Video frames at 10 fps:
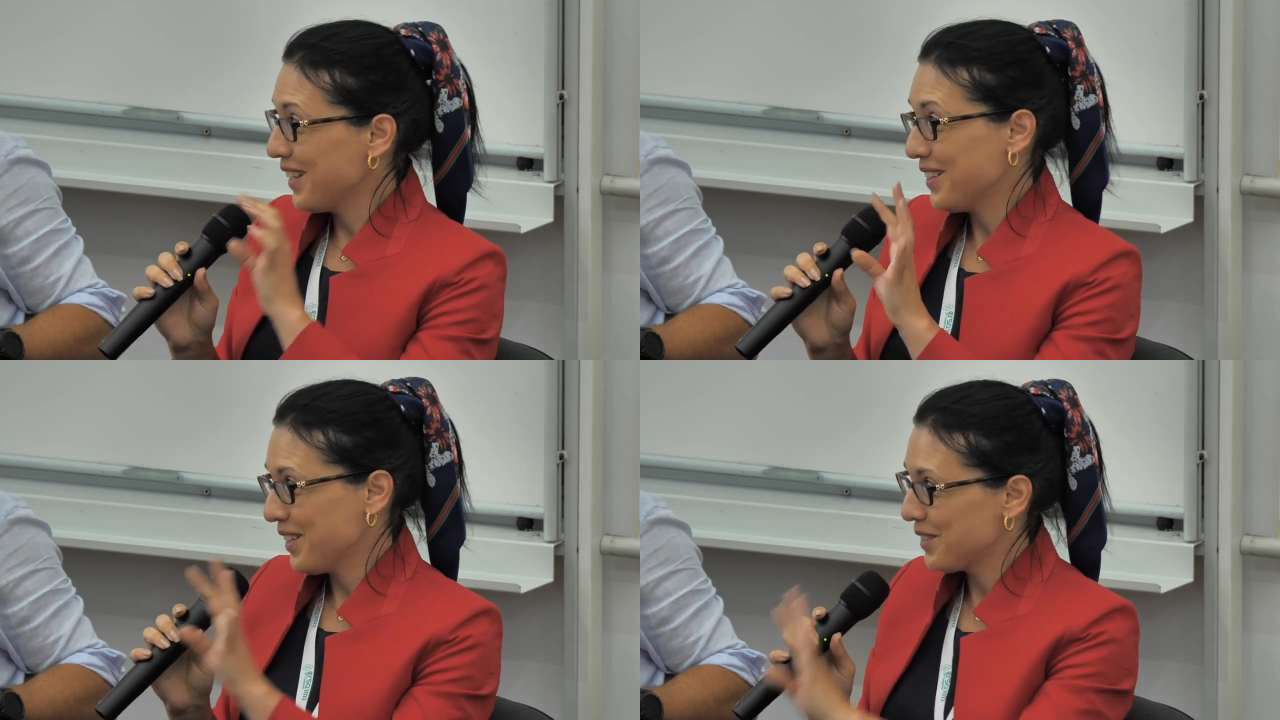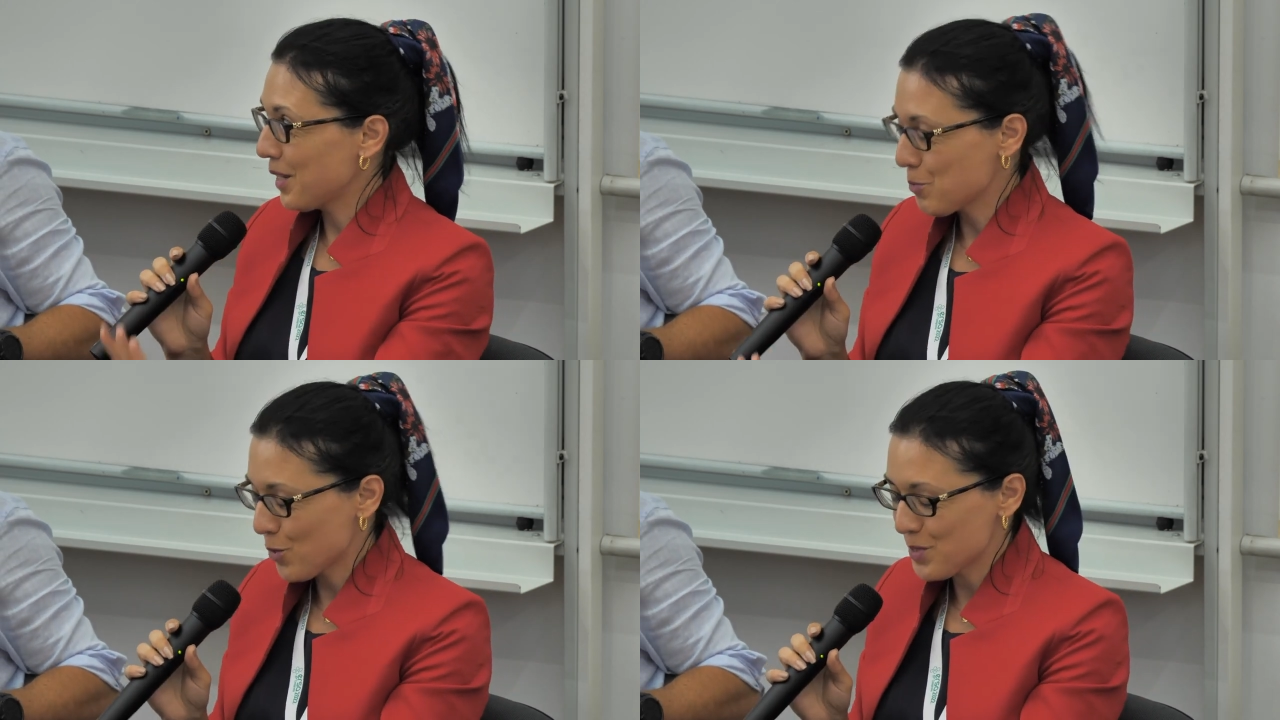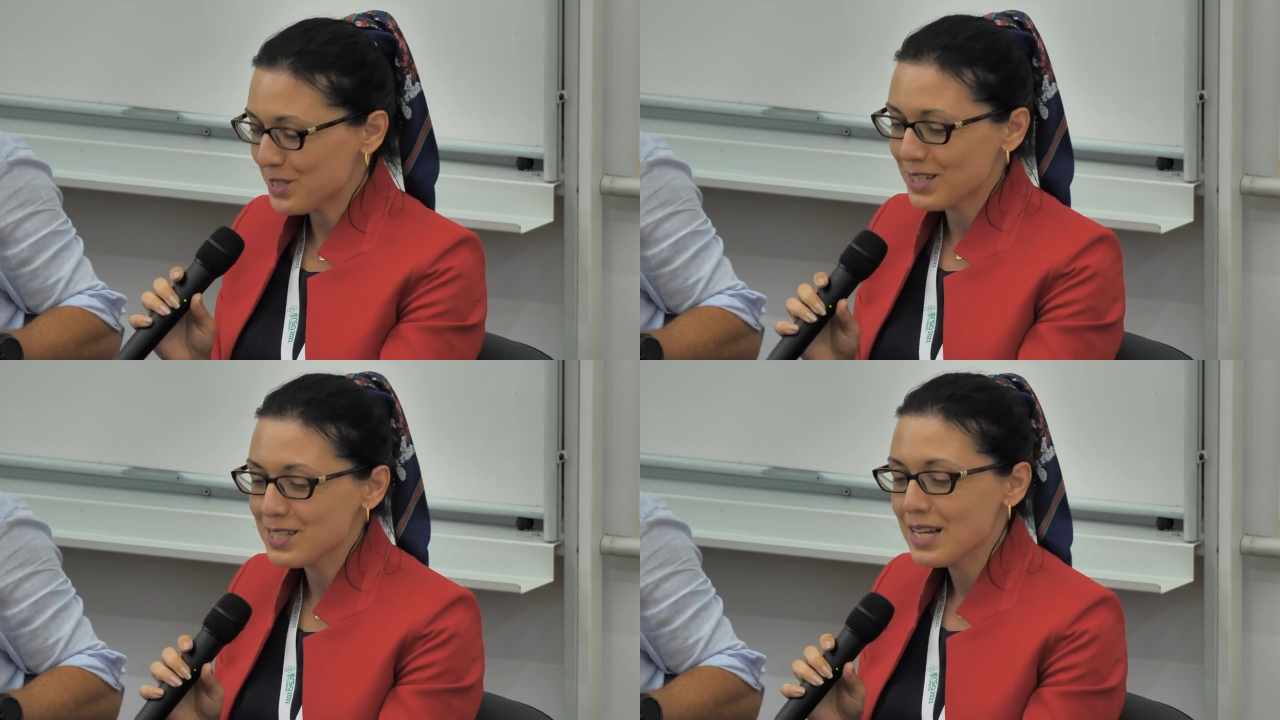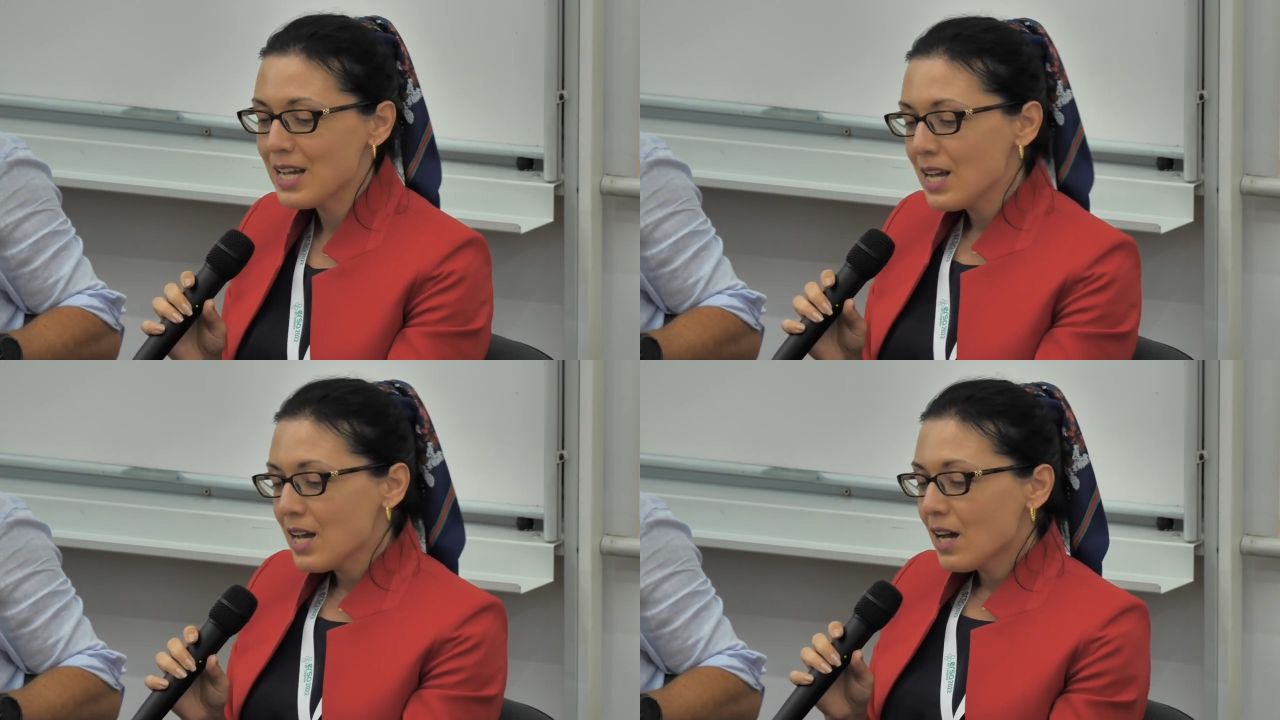And I promise last.
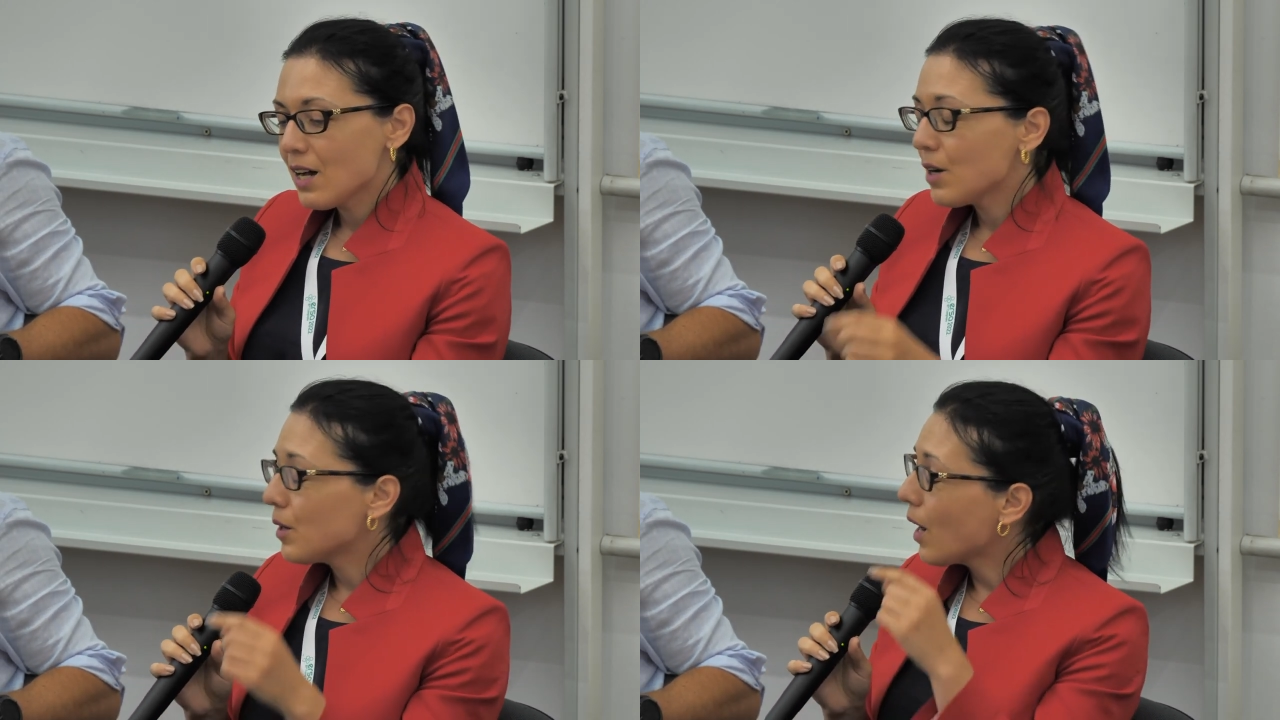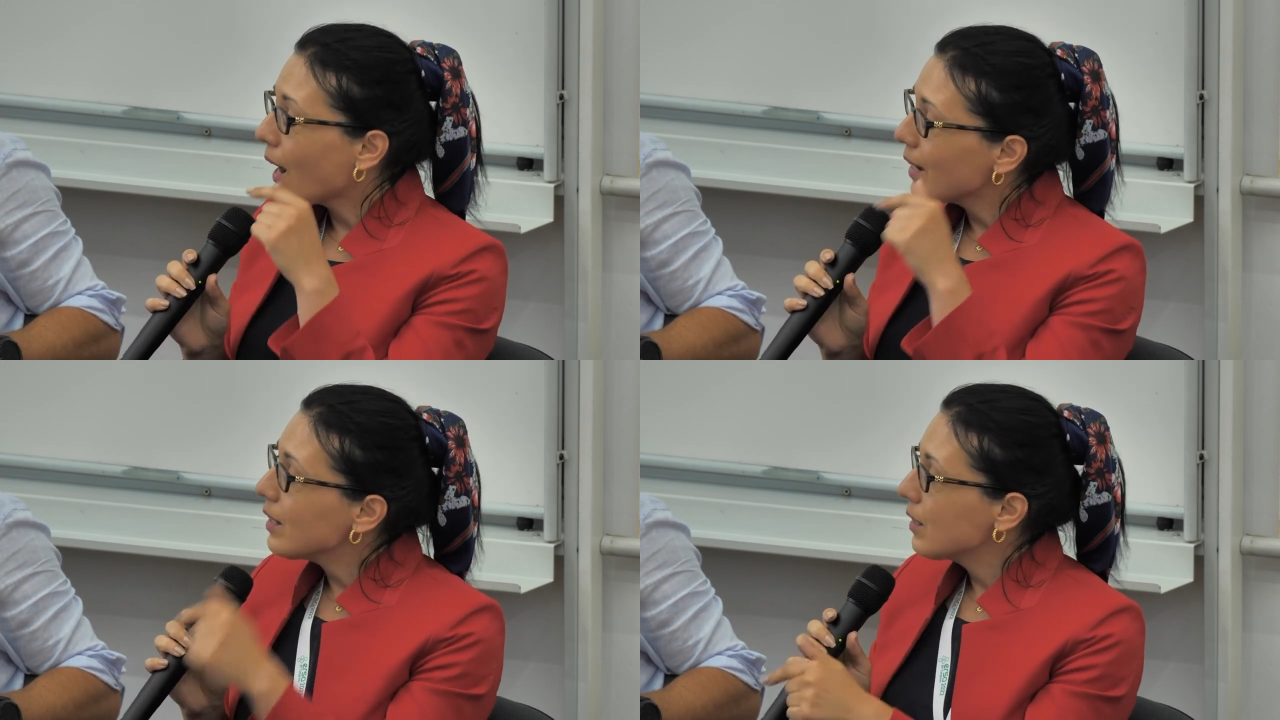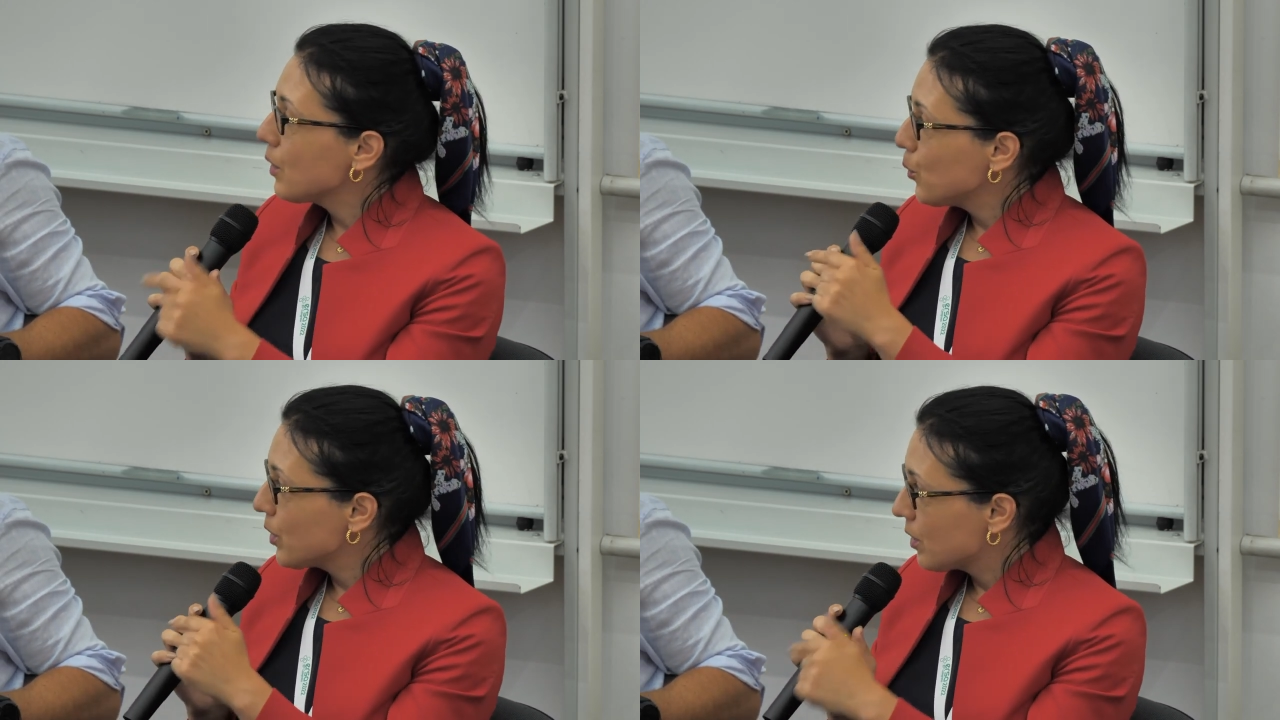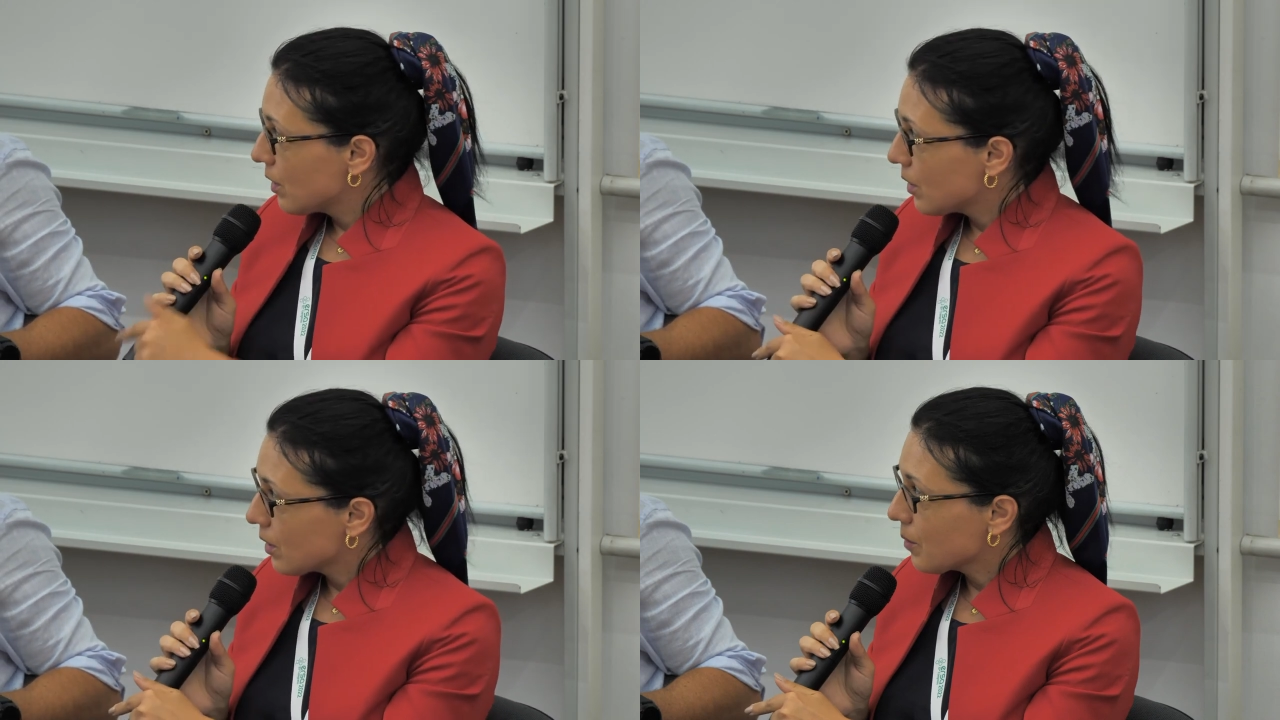I agree with